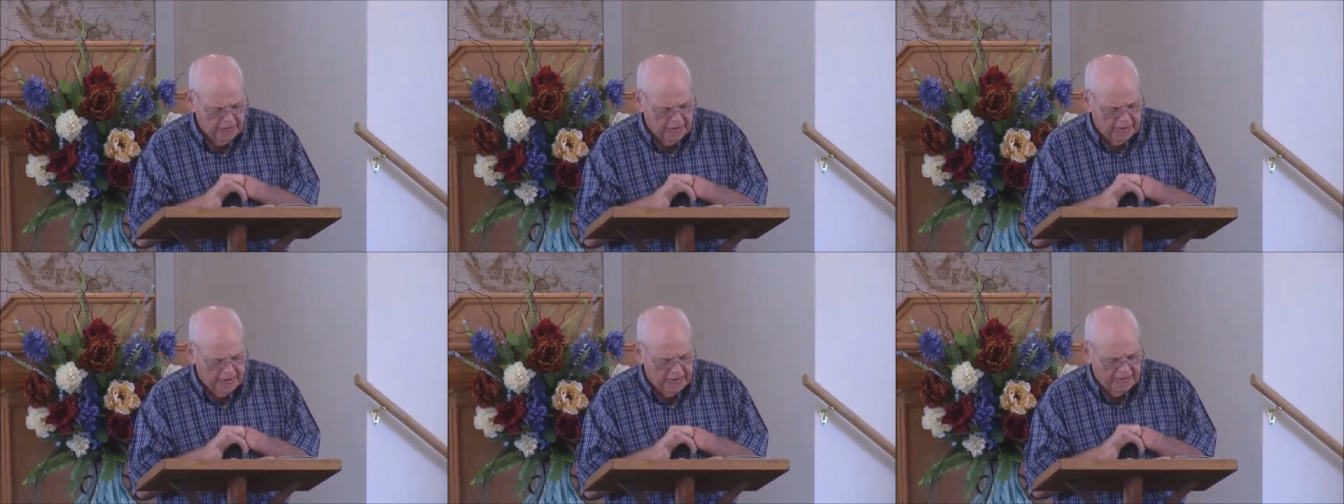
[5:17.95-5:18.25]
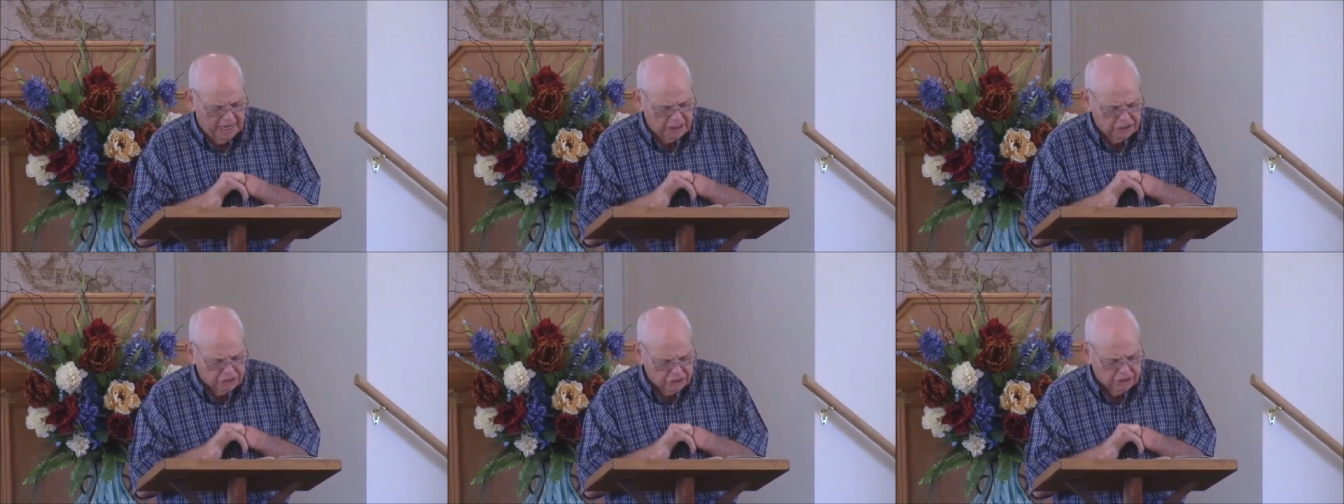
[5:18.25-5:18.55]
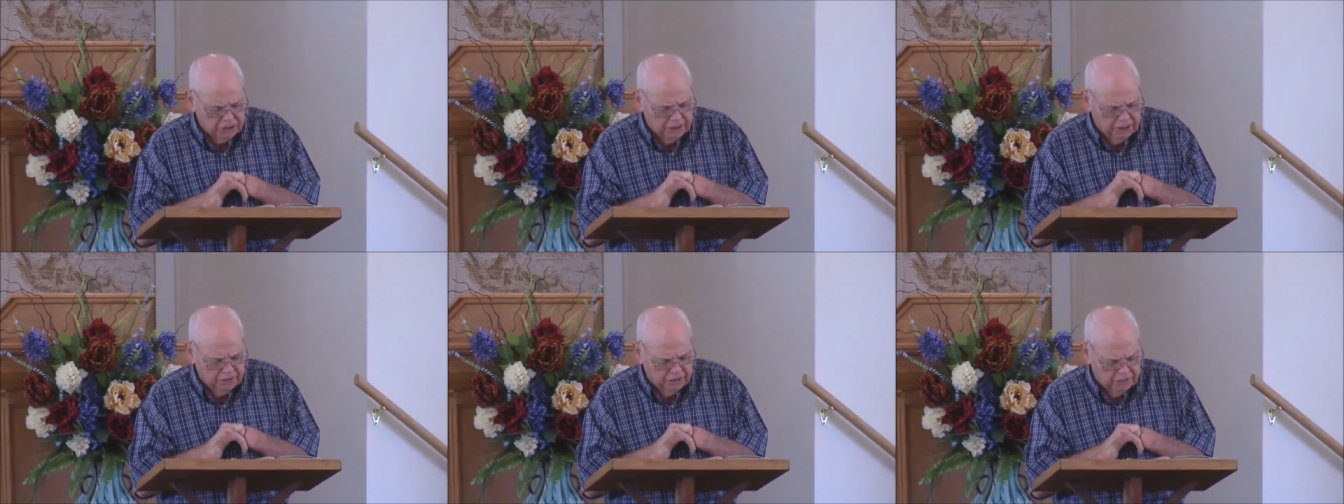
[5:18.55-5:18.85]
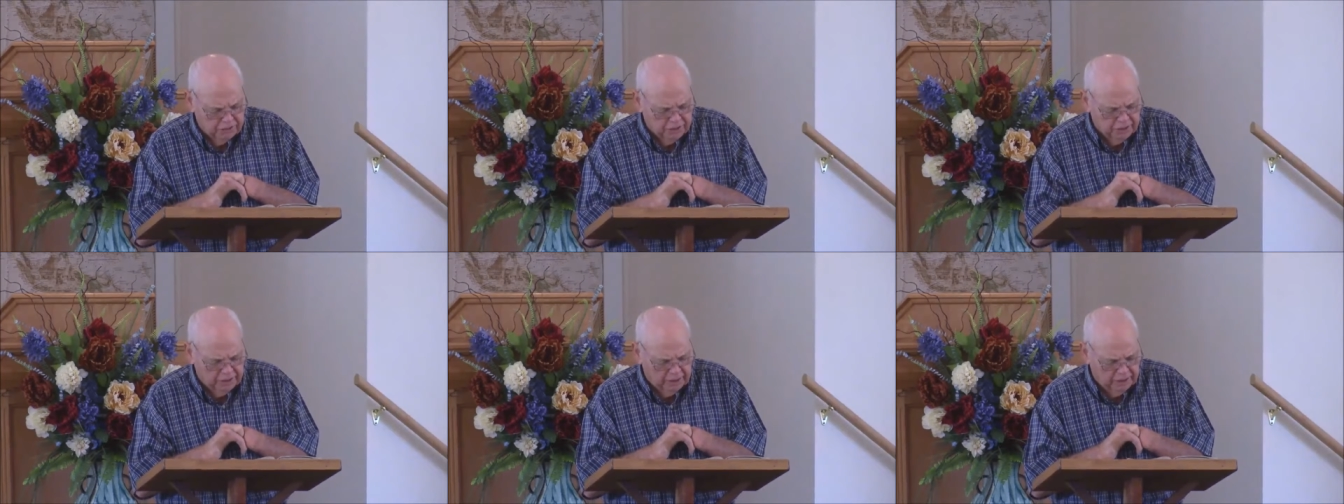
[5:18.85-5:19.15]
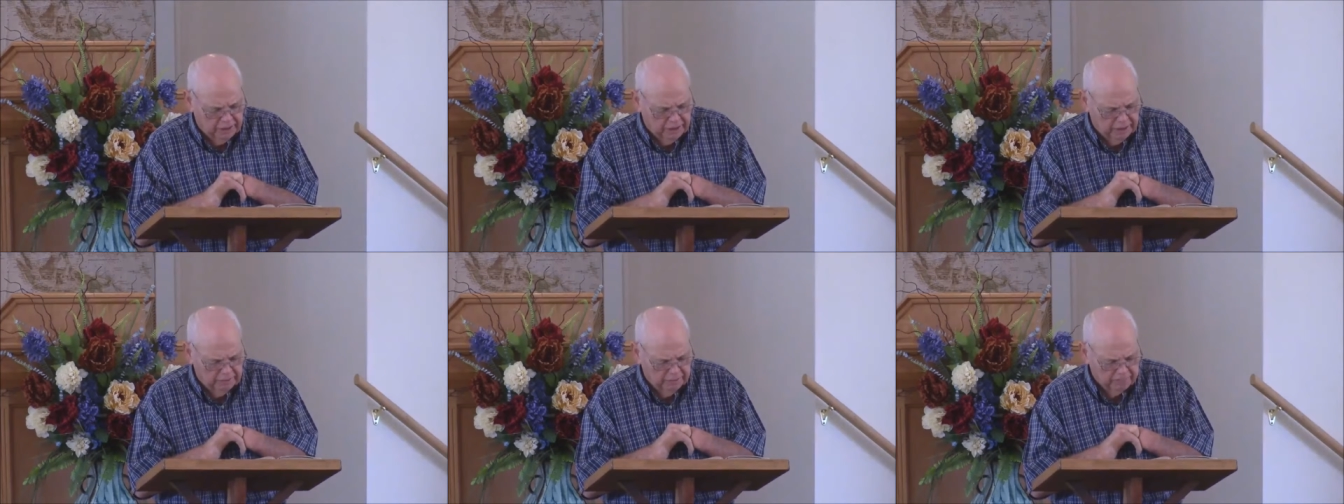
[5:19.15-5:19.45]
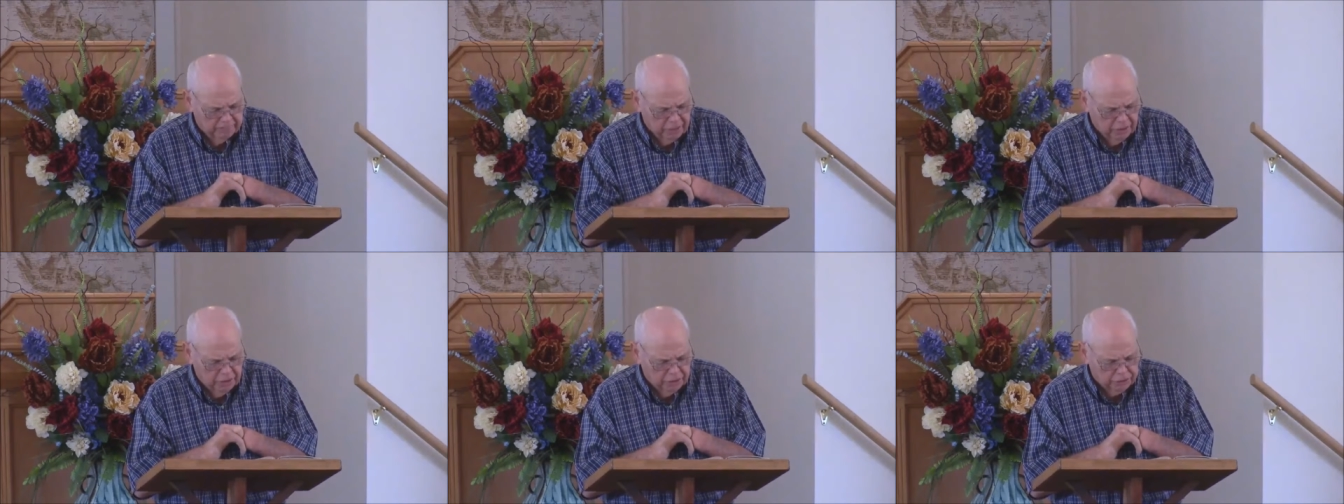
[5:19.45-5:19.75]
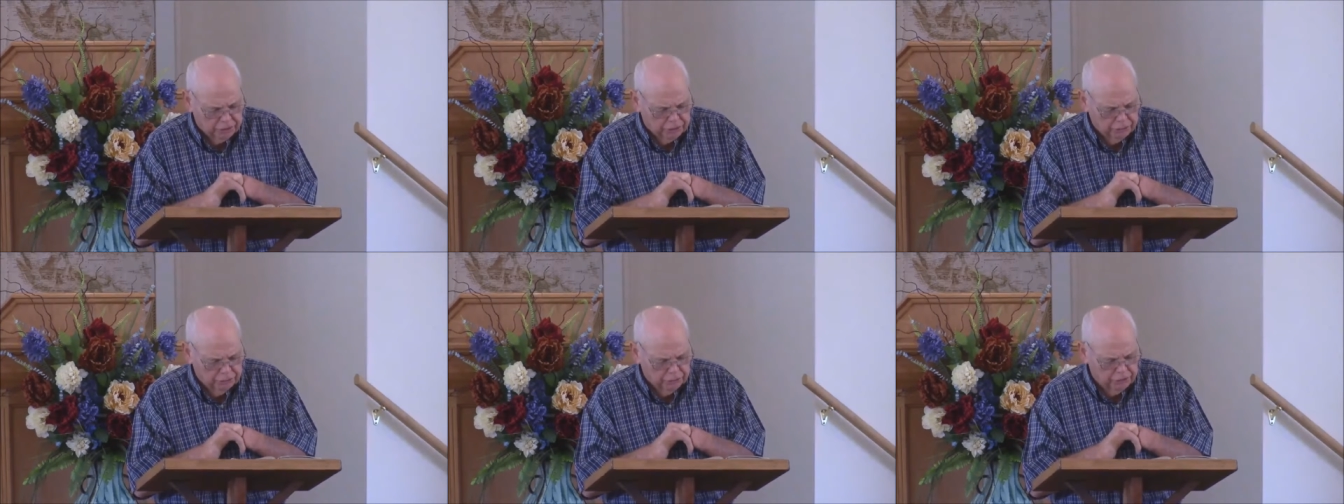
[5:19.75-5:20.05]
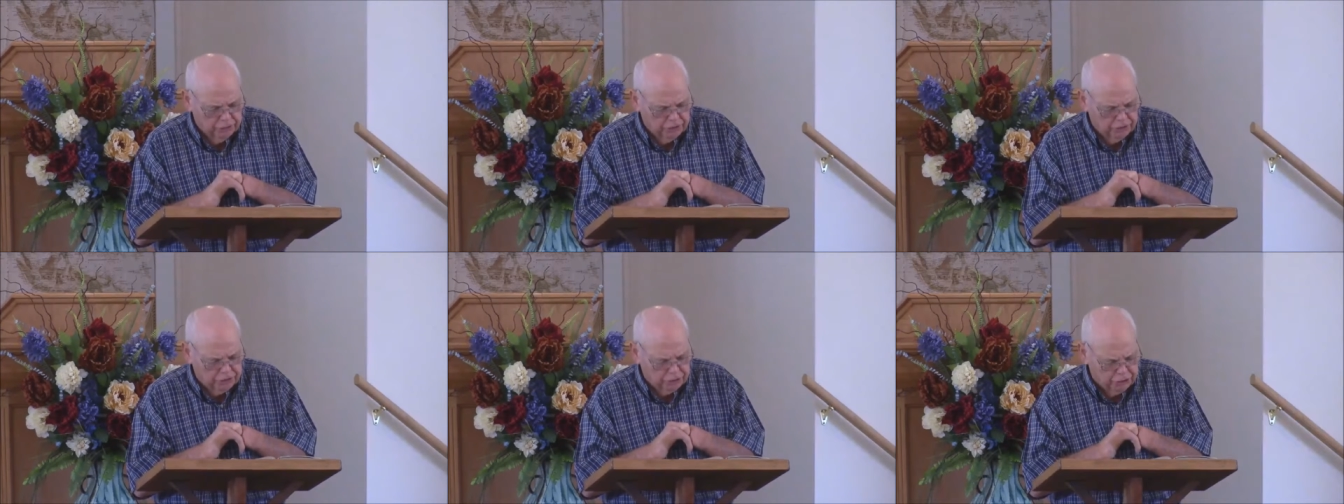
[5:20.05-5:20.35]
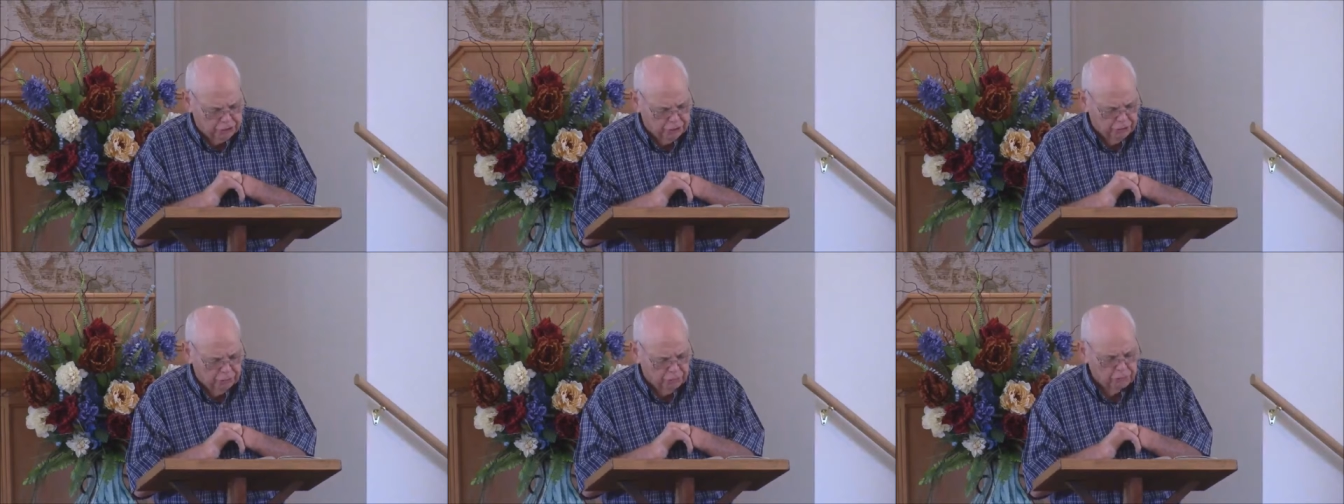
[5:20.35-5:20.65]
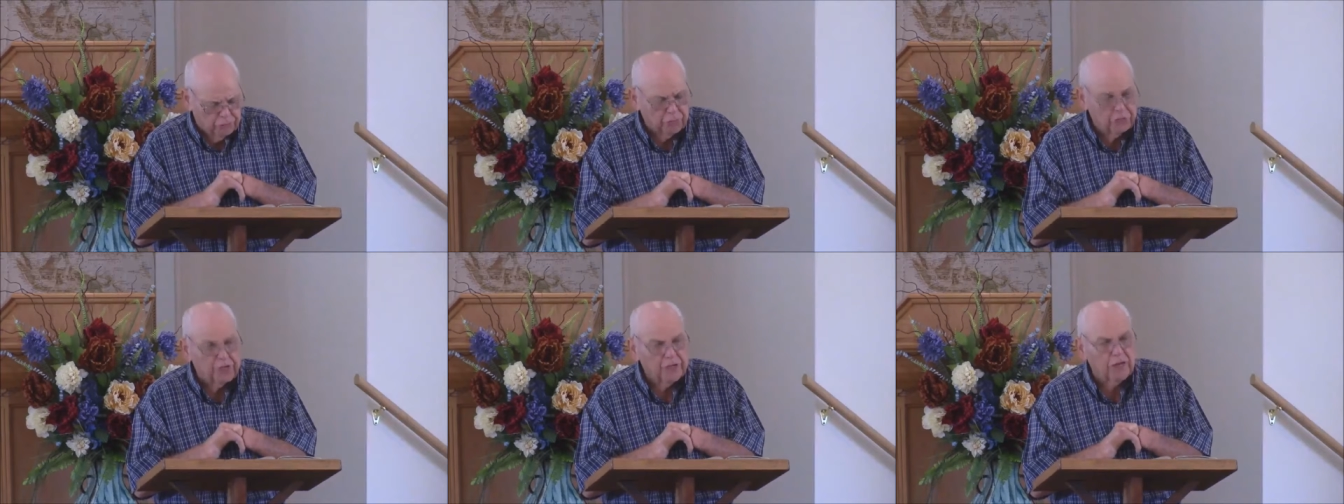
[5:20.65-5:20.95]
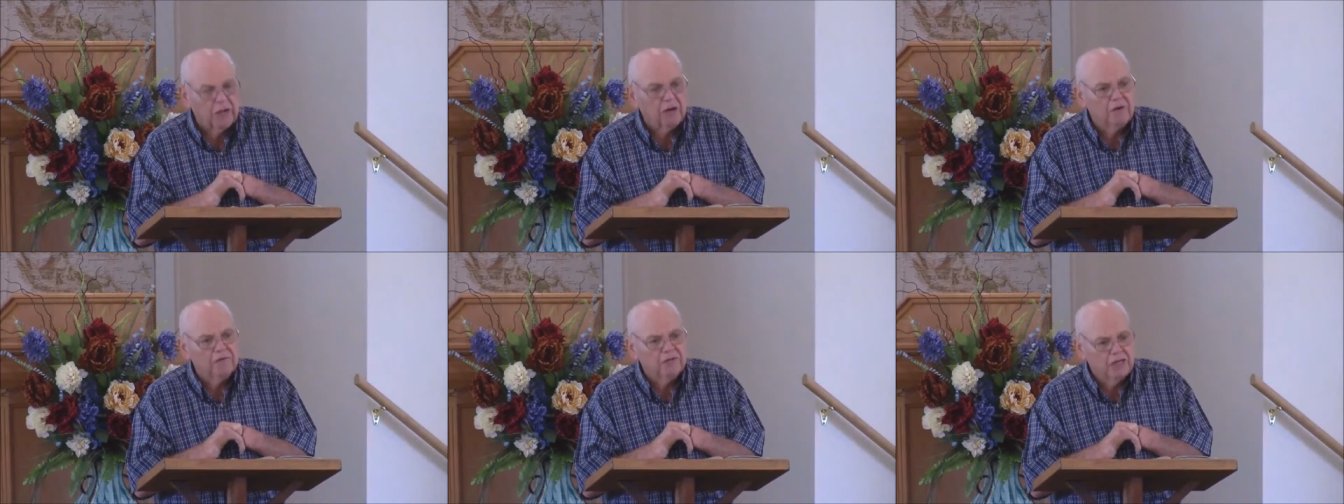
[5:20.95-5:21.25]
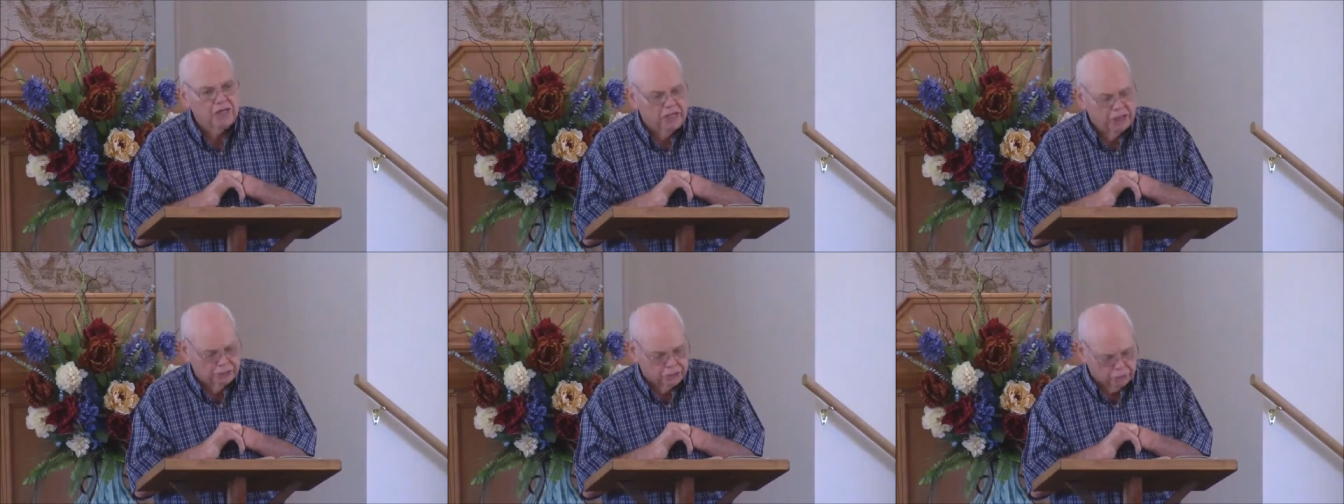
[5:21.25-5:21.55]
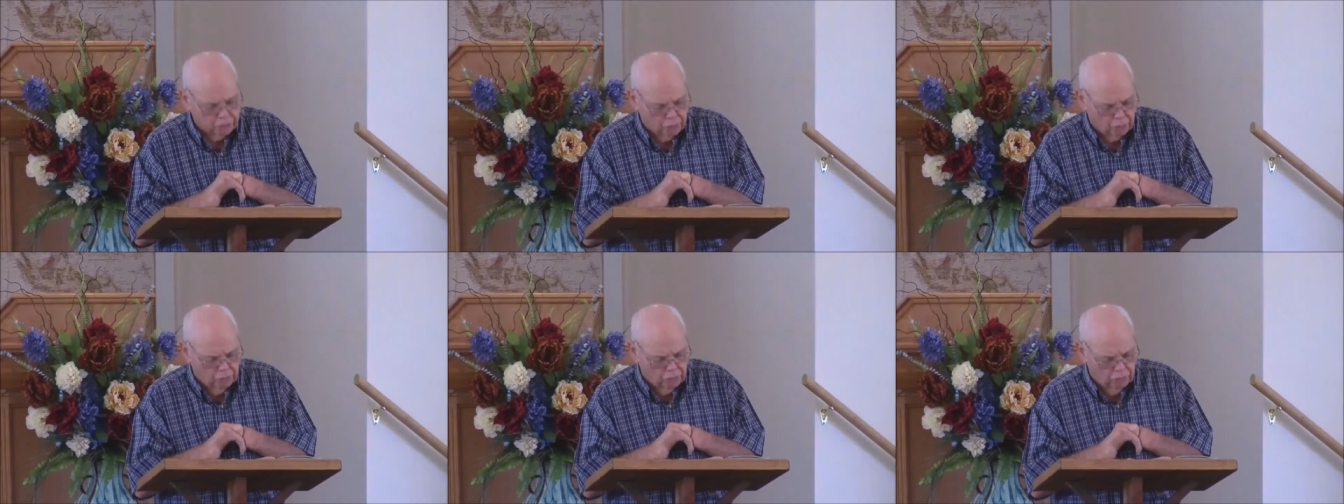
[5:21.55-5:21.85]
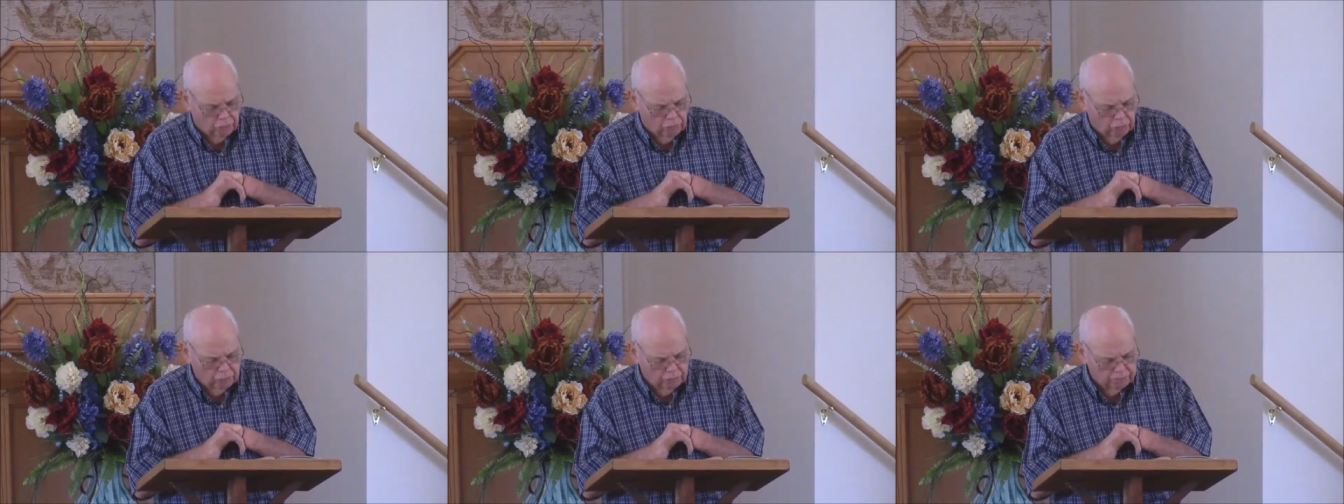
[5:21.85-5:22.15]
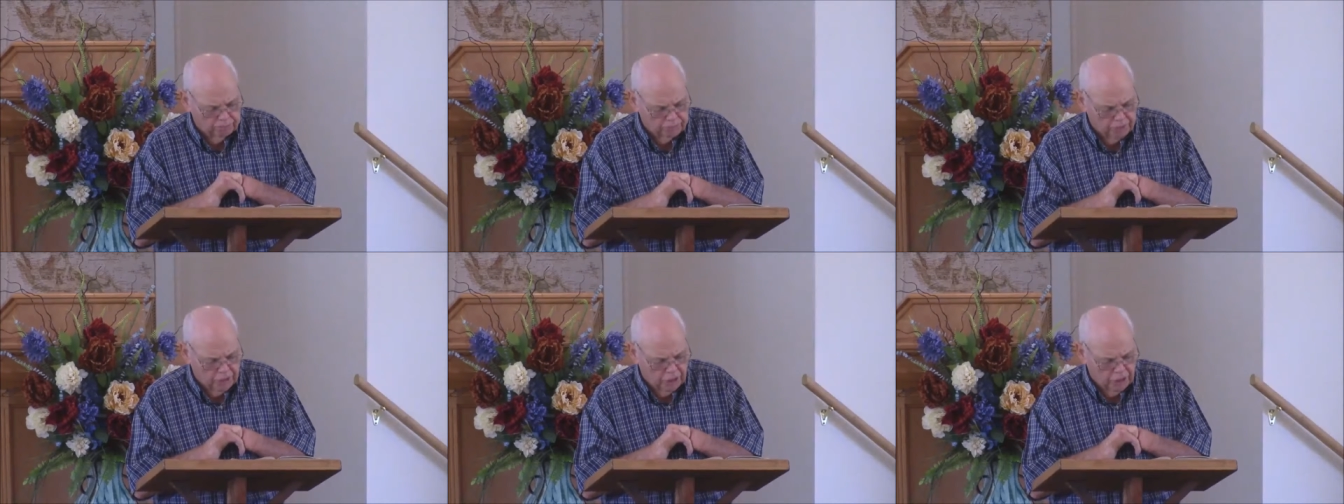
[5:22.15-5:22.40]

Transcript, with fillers: I send thee to the children of Israel,